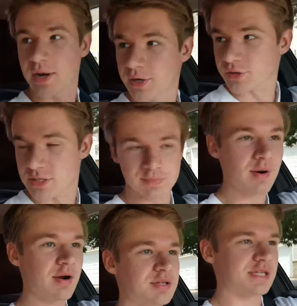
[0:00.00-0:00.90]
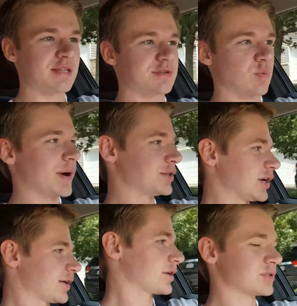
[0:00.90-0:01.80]
around here somewhere, so there's a white
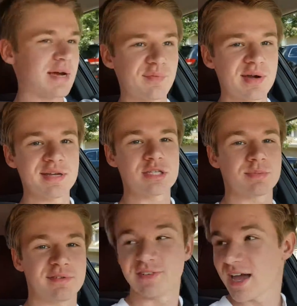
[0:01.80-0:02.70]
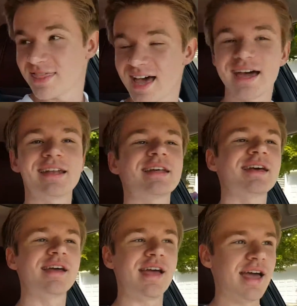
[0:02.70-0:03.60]
truck in her driveway. So I'm gonna find that
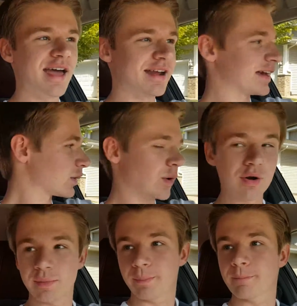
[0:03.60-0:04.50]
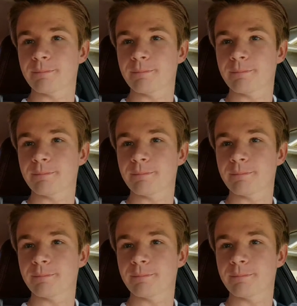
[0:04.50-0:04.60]
and get it quoted.